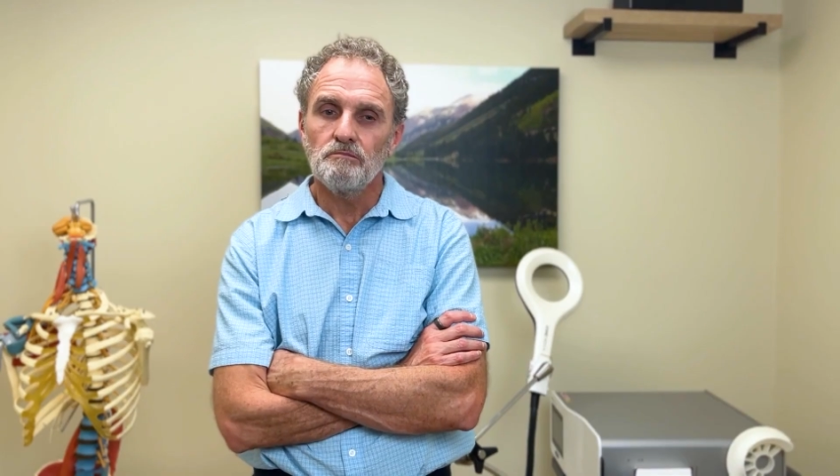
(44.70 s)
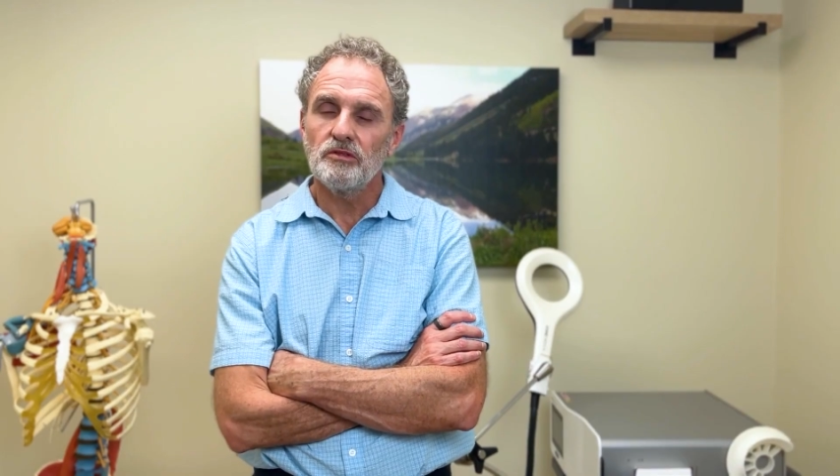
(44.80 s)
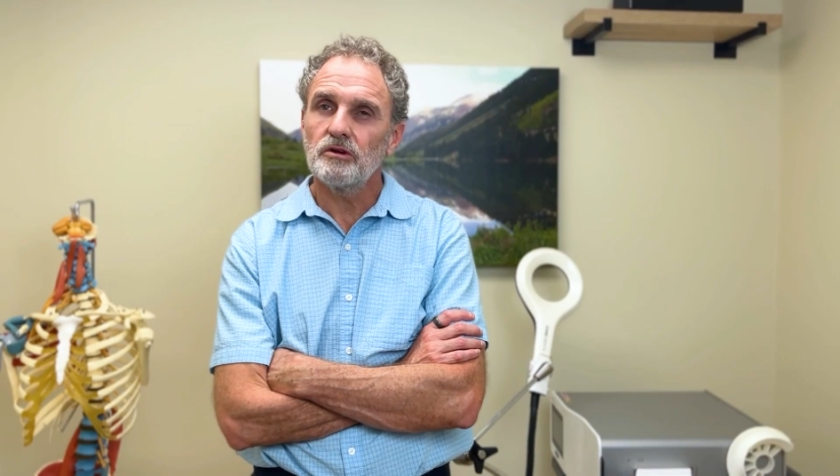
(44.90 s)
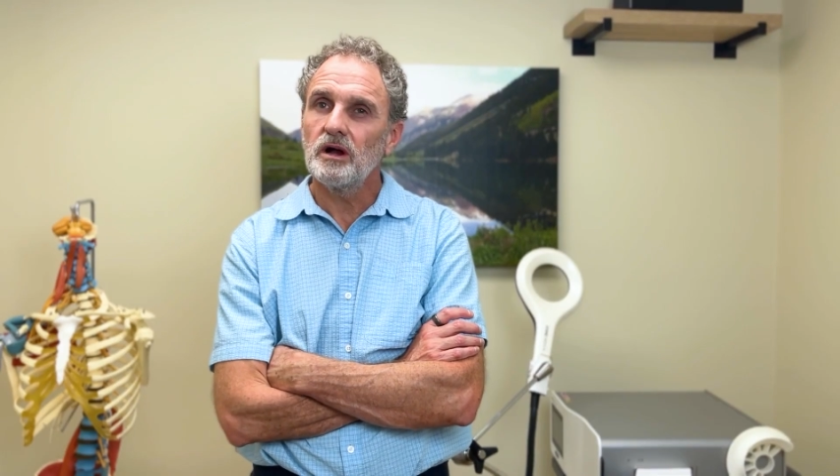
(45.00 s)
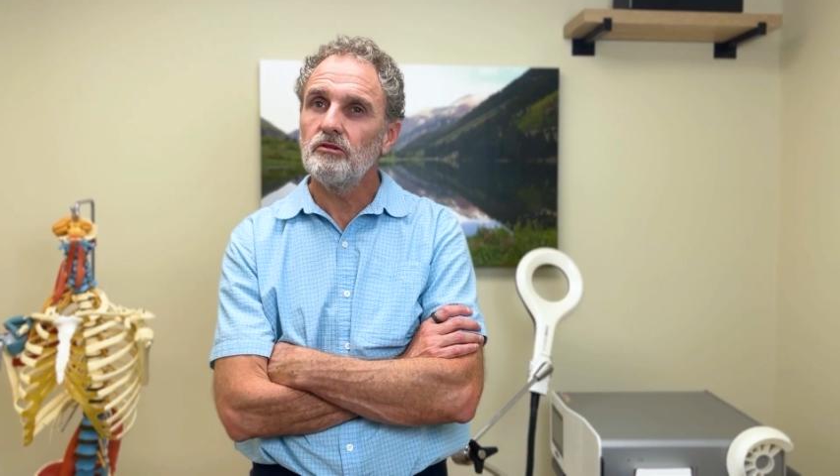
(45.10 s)
But
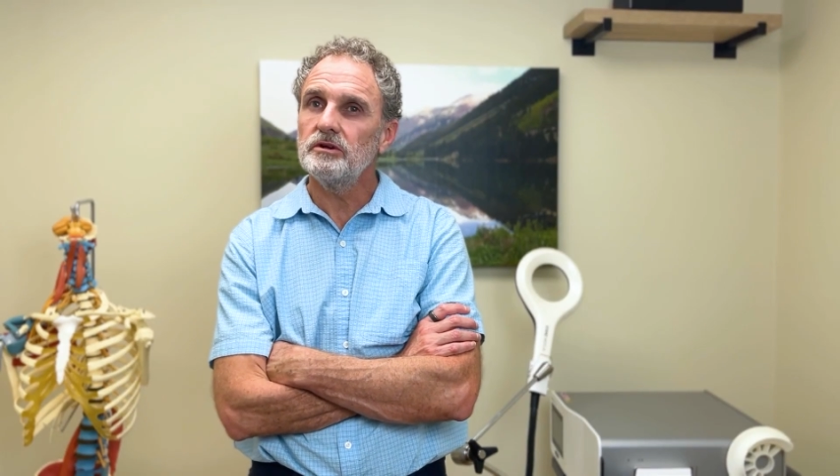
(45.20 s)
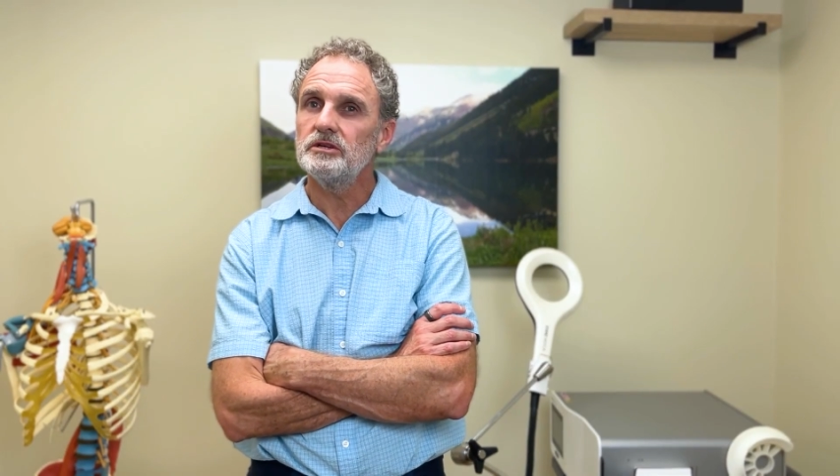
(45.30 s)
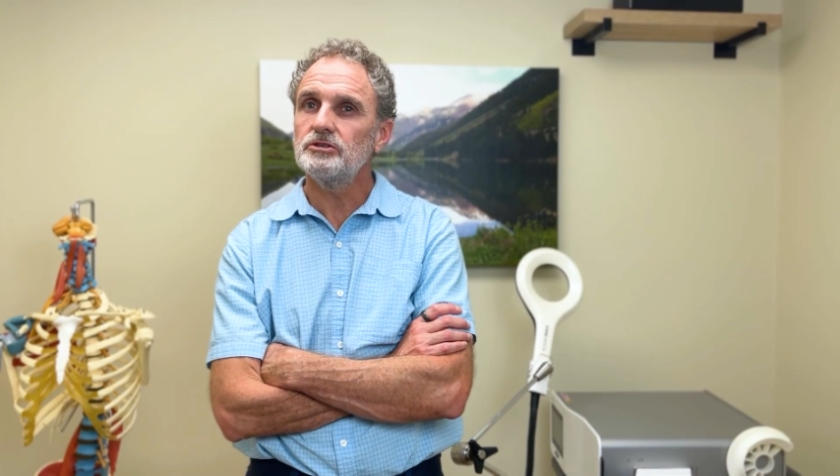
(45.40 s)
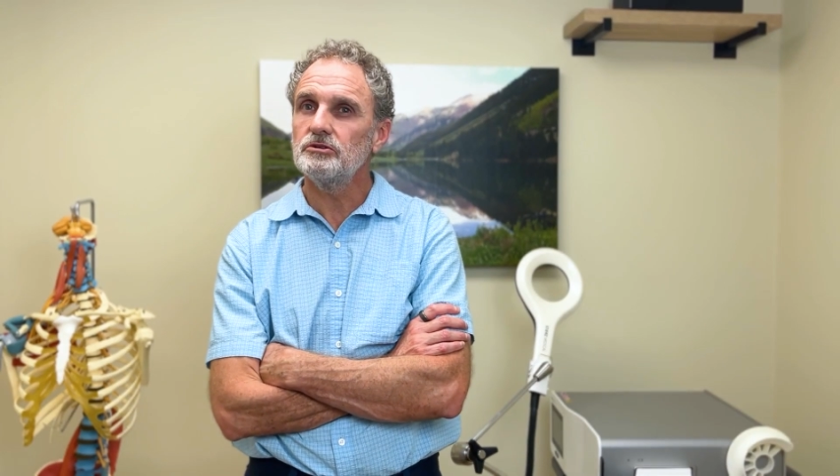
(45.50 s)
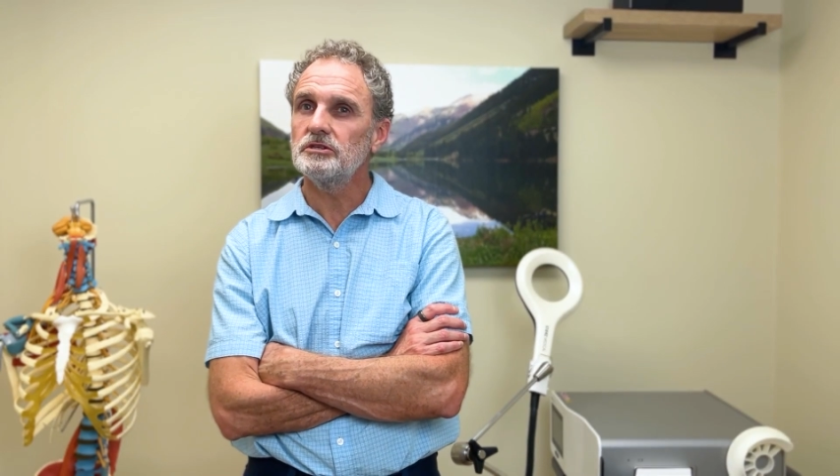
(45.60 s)
there are other
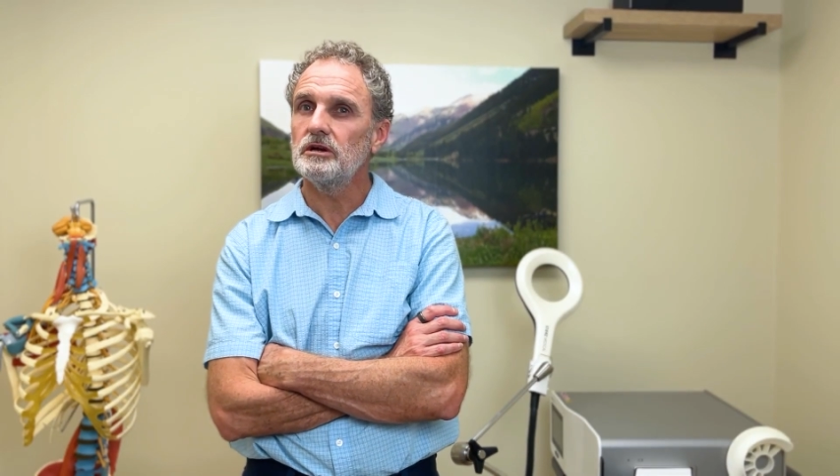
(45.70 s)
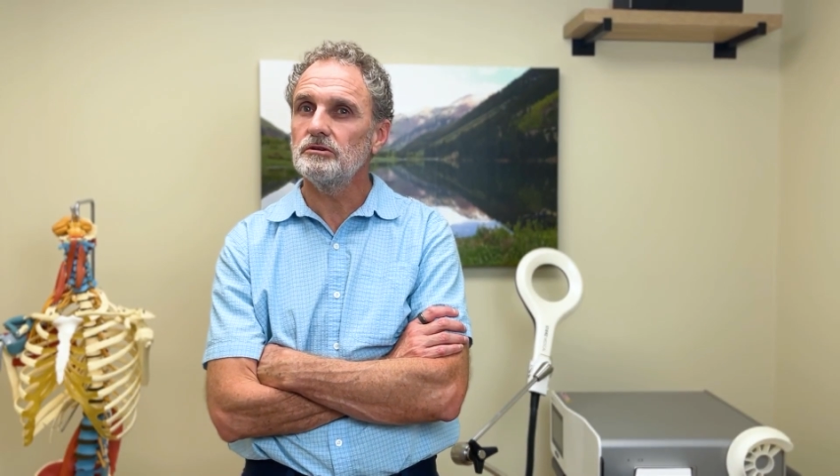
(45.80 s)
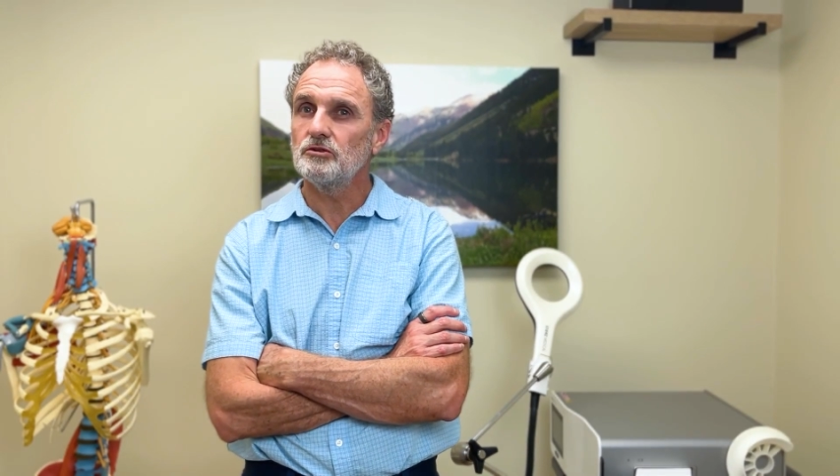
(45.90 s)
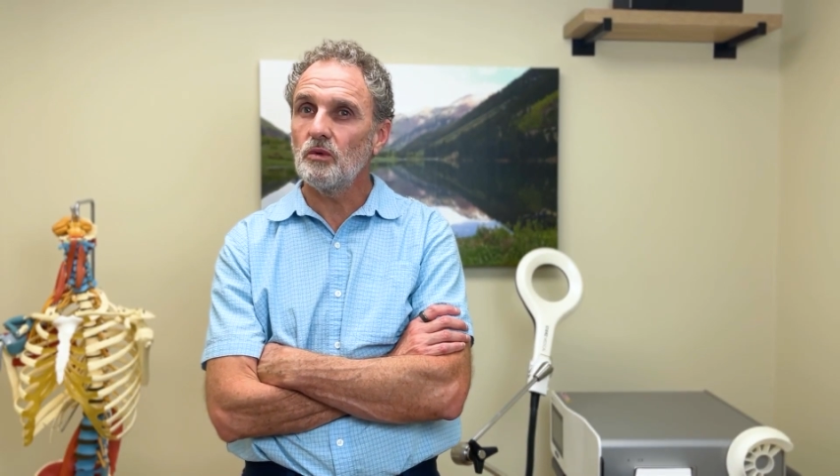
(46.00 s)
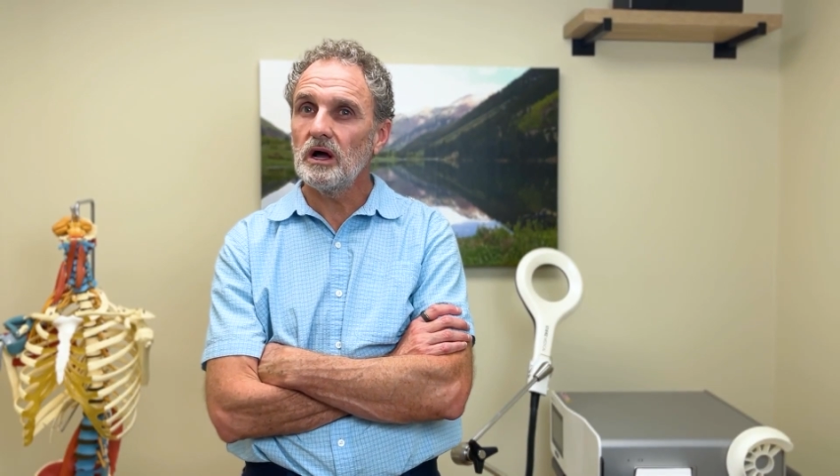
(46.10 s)
issues there
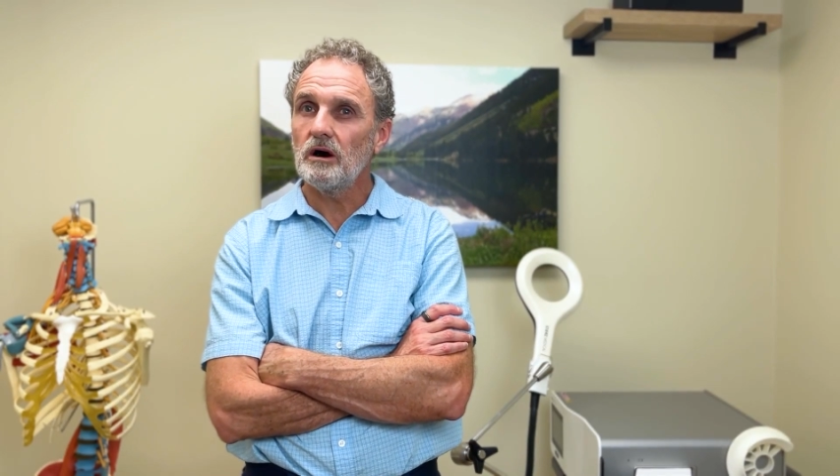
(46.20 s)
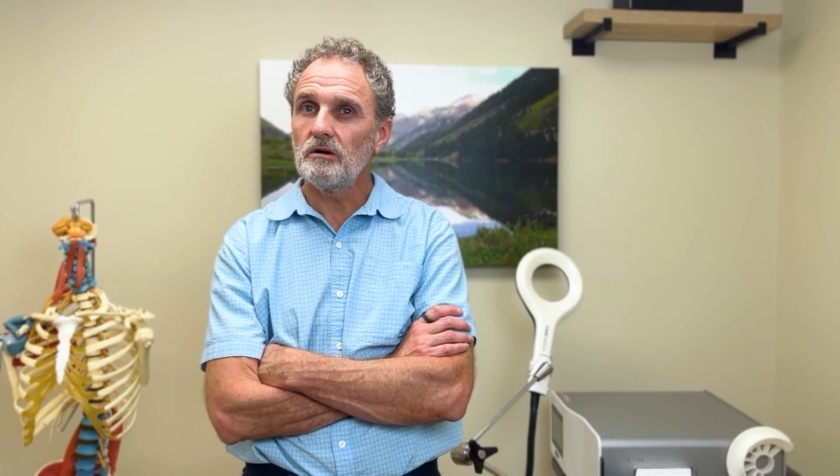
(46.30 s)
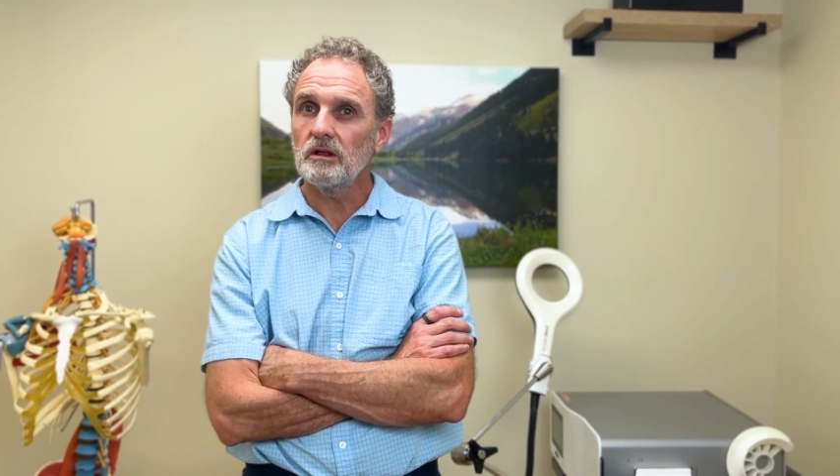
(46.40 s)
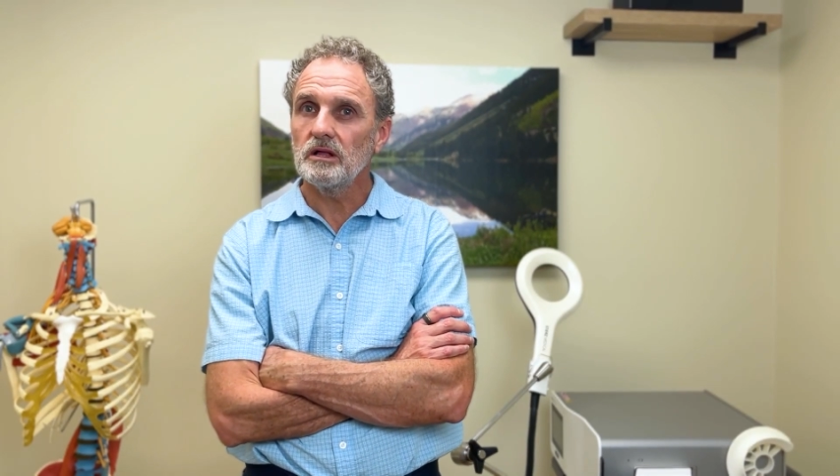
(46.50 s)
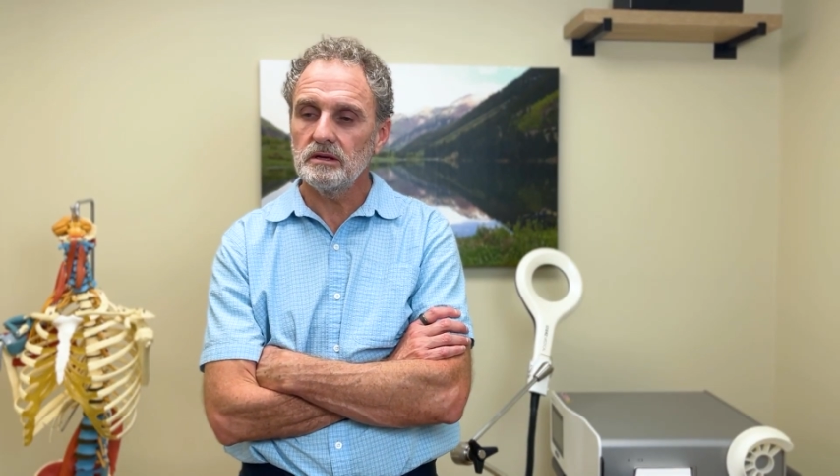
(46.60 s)
as well.